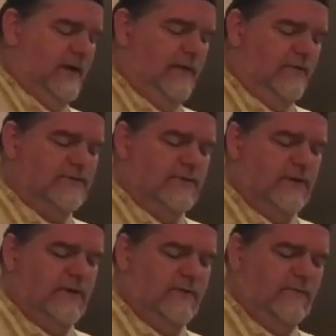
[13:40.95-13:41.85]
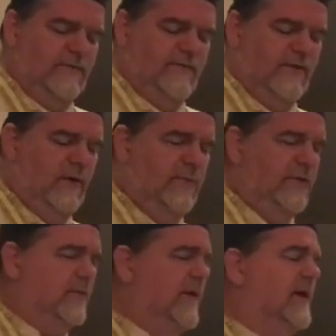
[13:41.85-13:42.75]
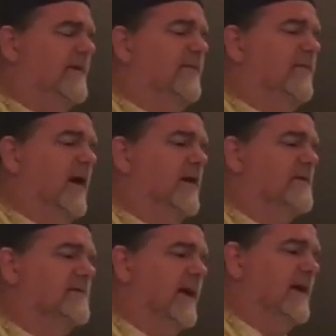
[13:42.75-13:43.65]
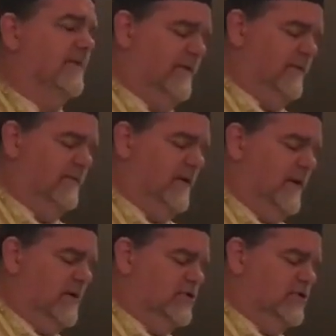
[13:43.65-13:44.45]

he was uh, filled with the great love of God inside of him,